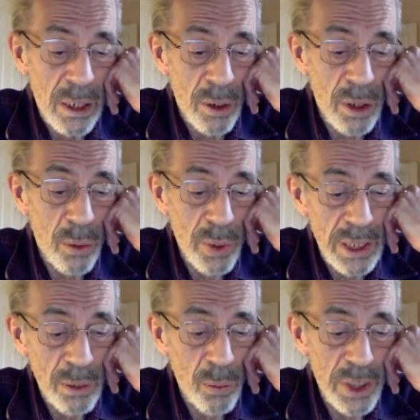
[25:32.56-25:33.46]

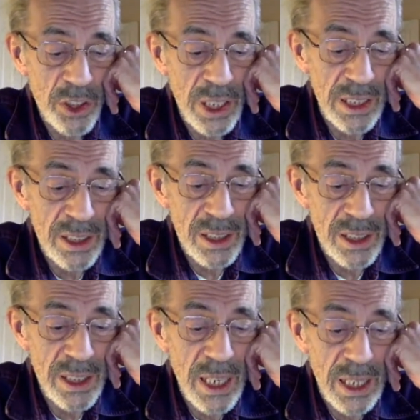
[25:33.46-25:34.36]
in which I
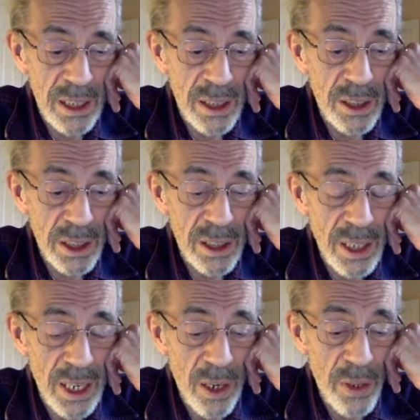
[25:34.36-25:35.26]
said just
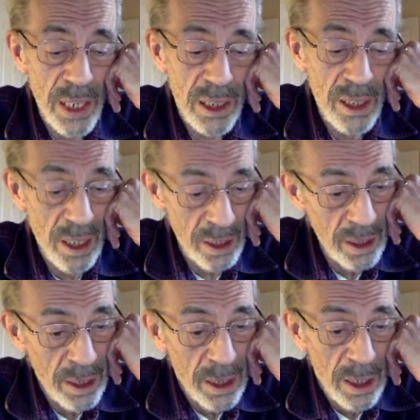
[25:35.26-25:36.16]
now that
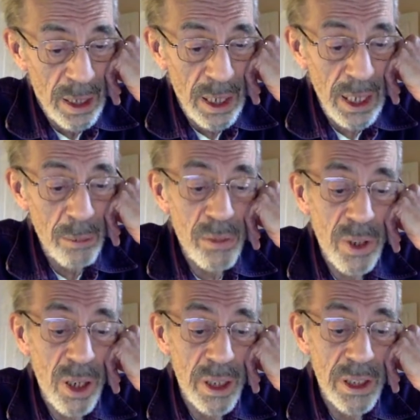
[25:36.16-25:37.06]
I'm
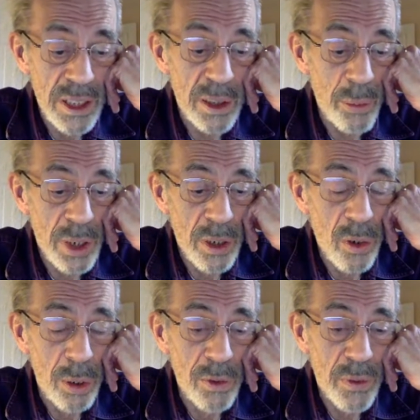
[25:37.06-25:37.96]
calling this a
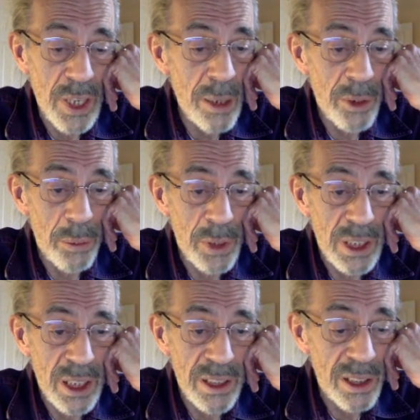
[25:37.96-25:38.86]
paranormal phenomenon
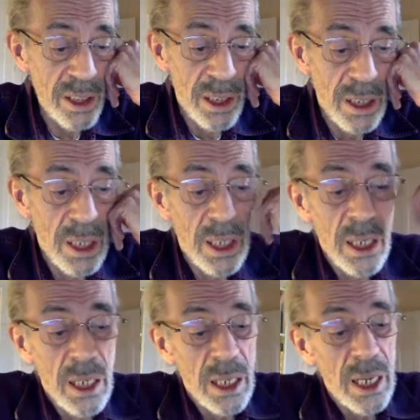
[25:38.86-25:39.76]
because
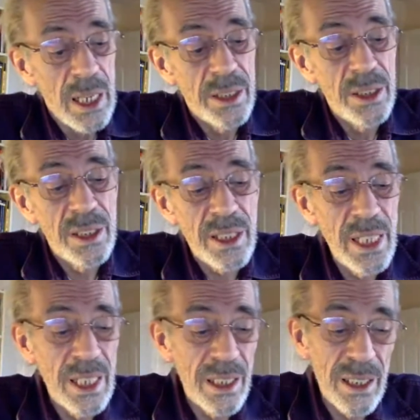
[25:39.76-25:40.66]
I just
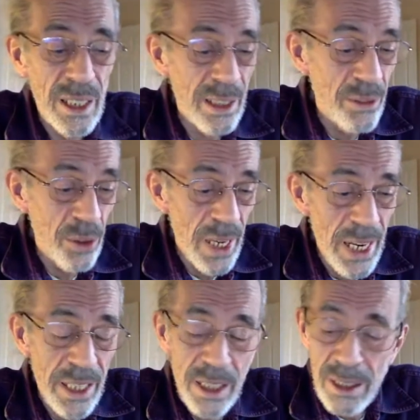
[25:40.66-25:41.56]
can't. I've
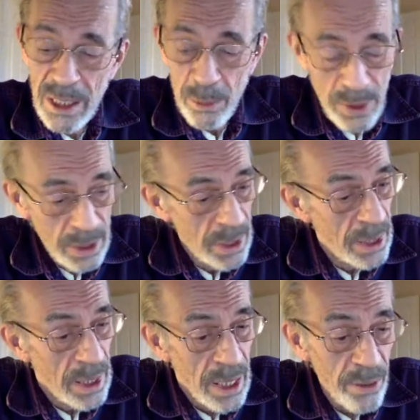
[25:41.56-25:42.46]
tried
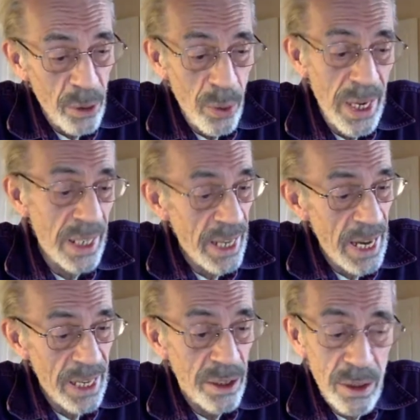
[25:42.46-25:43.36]
every way I
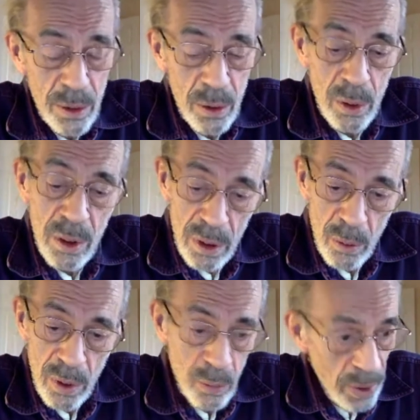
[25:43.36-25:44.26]
can to
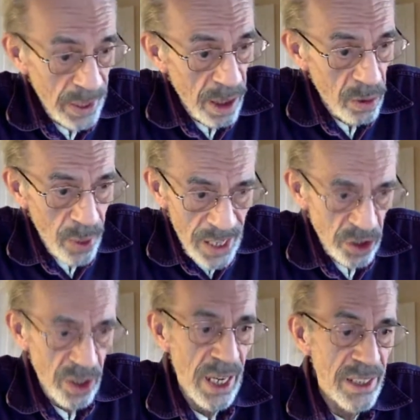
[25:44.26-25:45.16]
what I call
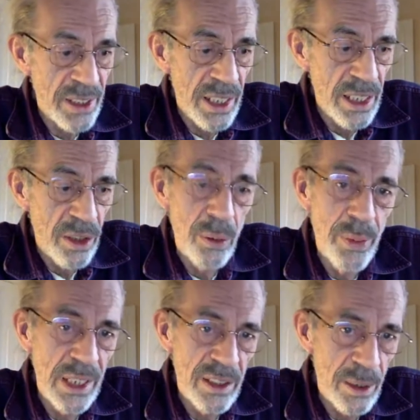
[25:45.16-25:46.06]
rationalize it into
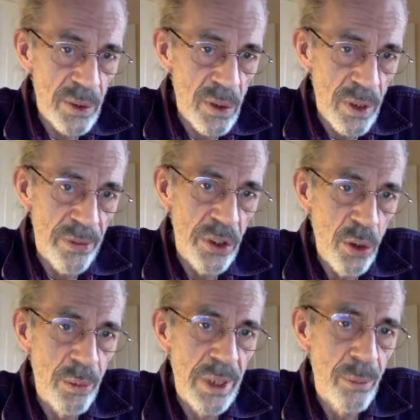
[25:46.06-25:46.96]
being some sort of
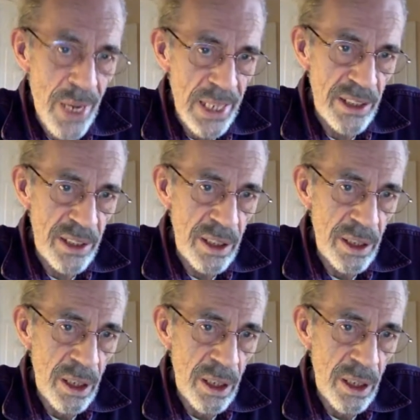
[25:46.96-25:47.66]
human-based,